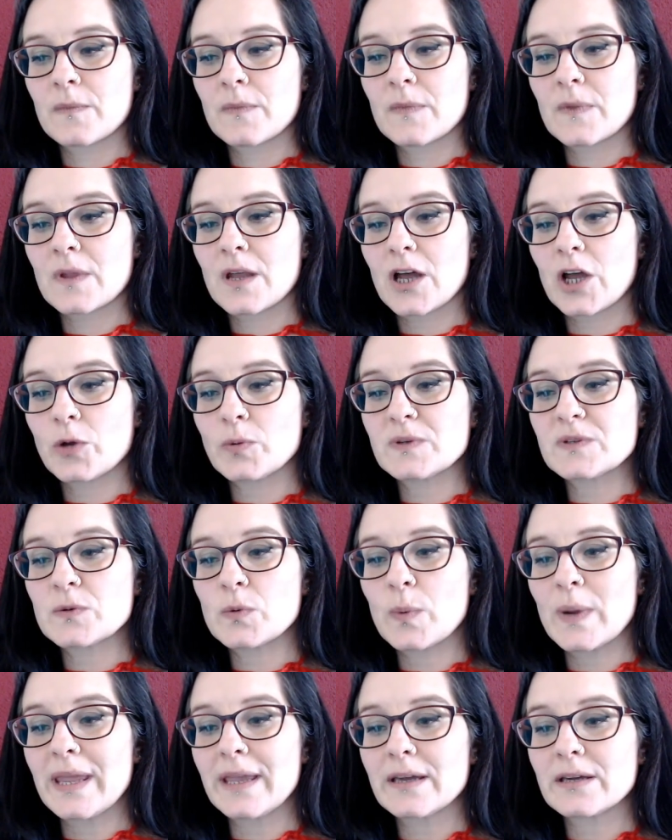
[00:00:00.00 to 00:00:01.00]
I was
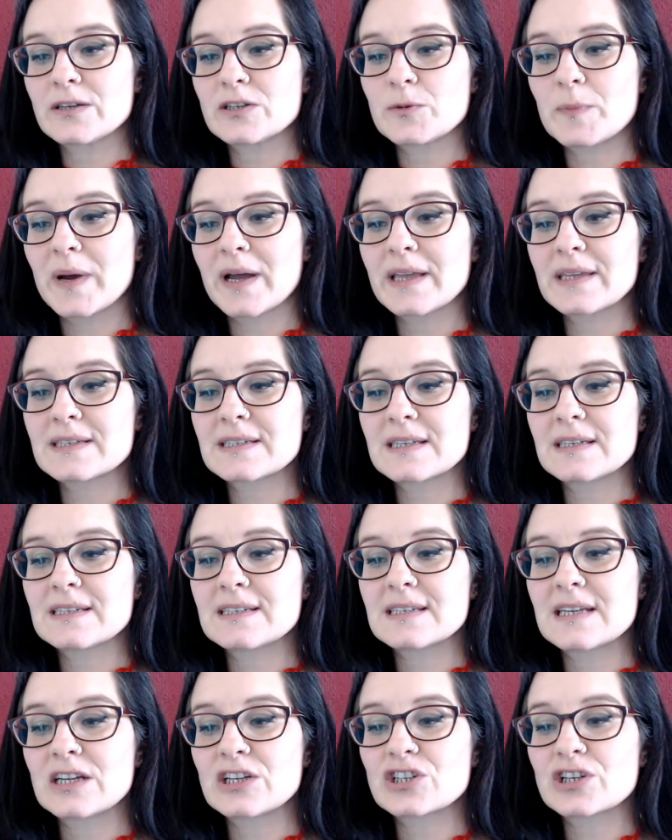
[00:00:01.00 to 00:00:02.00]
wakened by a
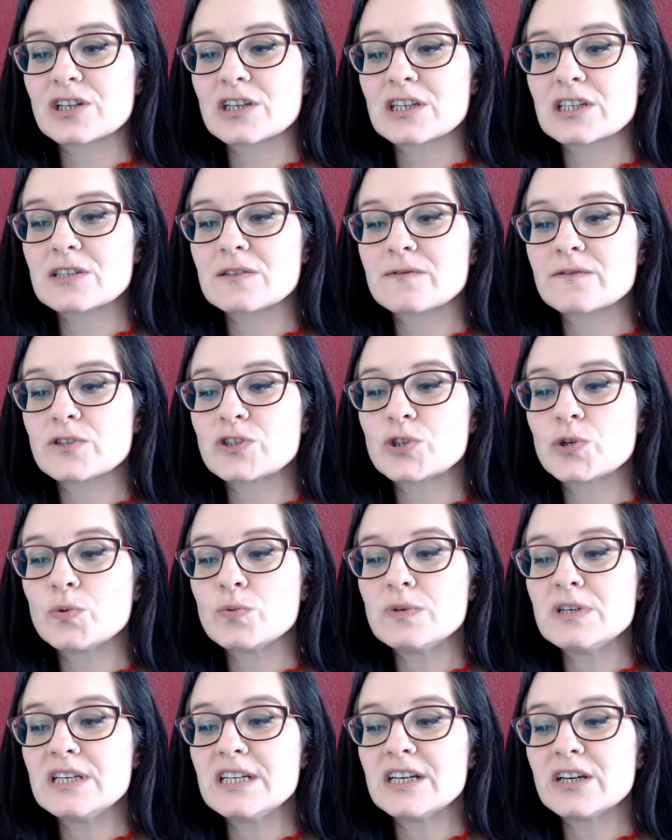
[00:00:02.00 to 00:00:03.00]
sensation as if 2
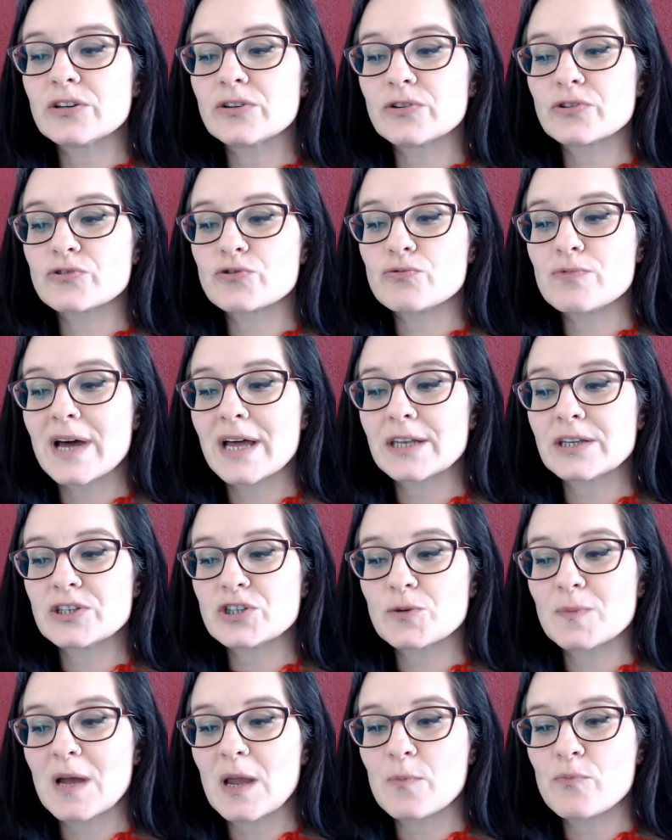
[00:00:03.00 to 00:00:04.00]
needles ran into
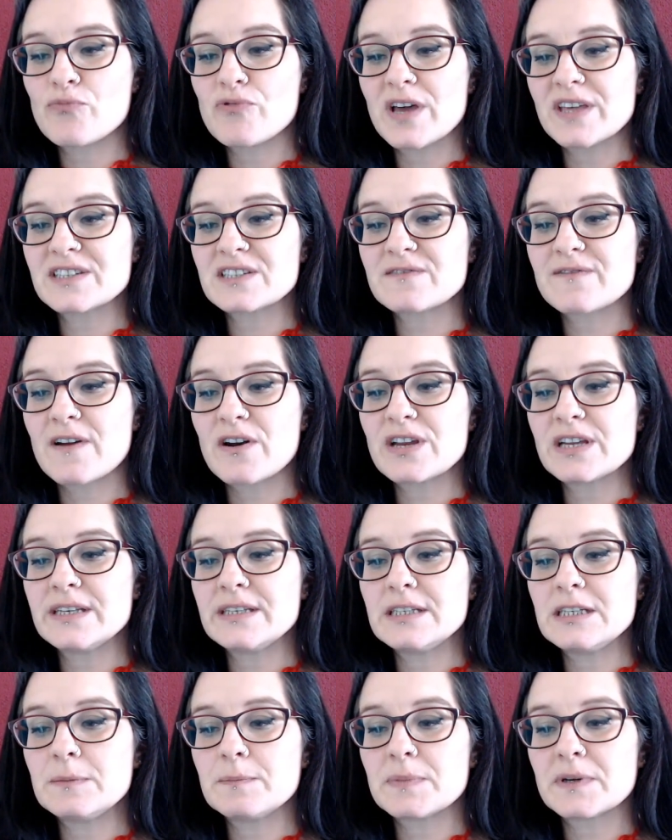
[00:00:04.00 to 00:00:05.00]
my breast very
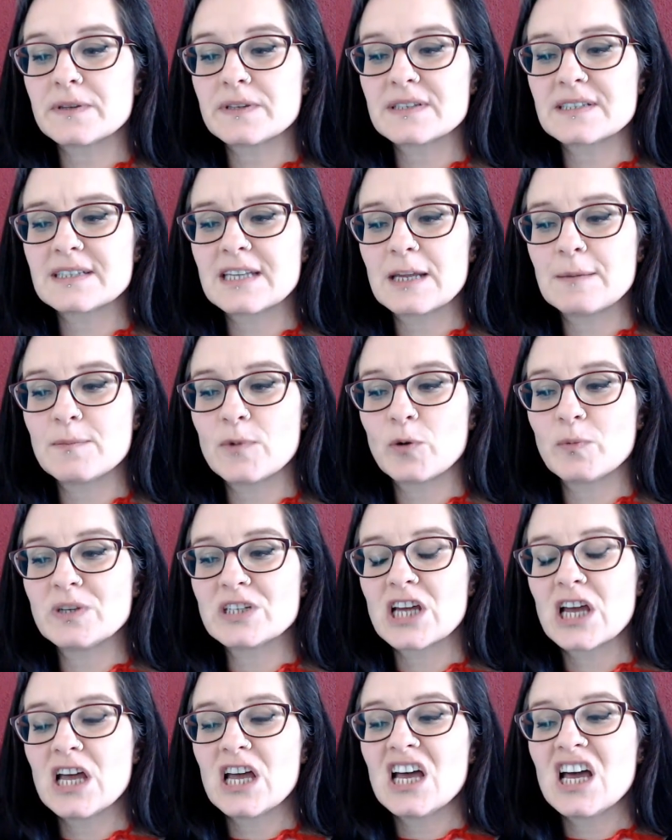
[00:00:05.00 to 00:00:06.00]
deep at the same moment,
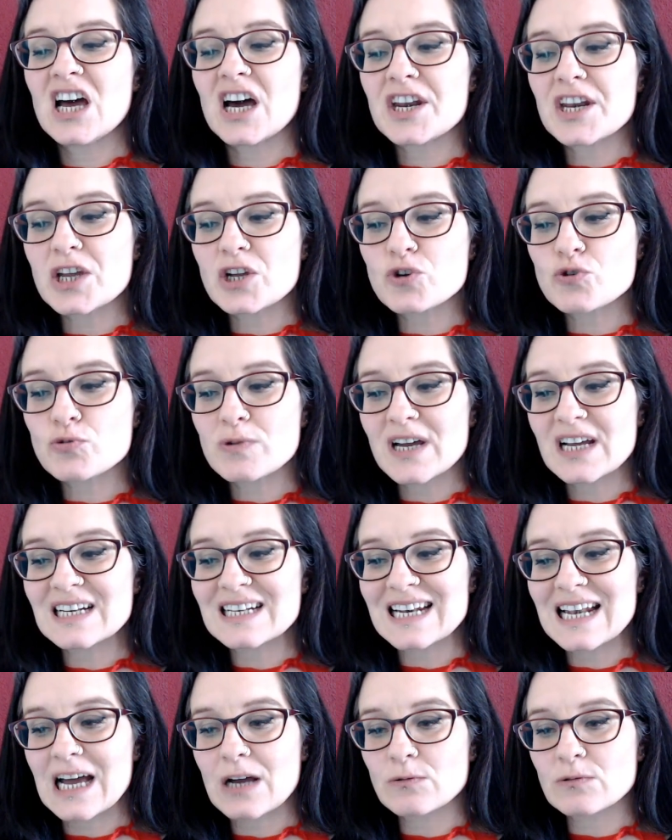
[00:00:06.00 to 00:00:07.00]
and I cried
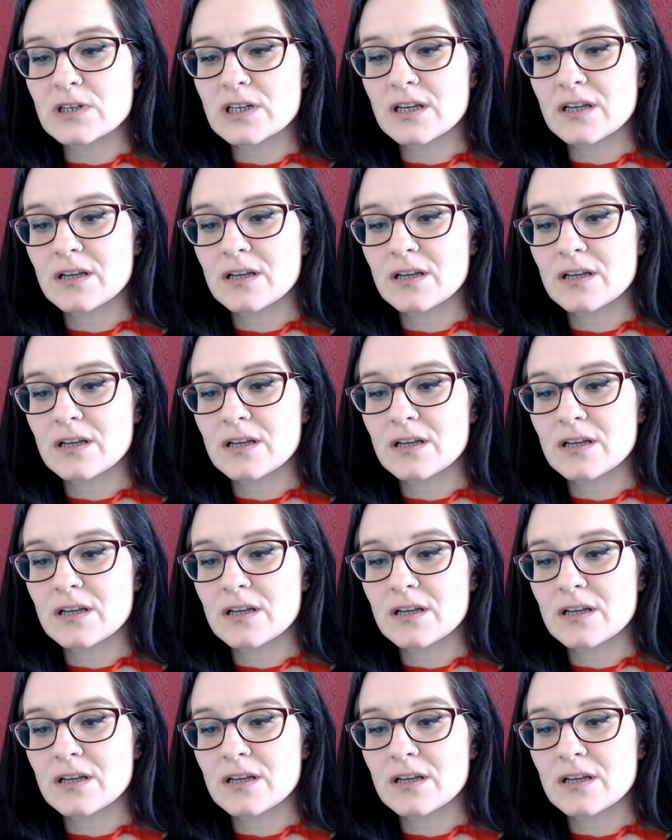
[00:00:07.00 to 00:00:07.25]
loudly.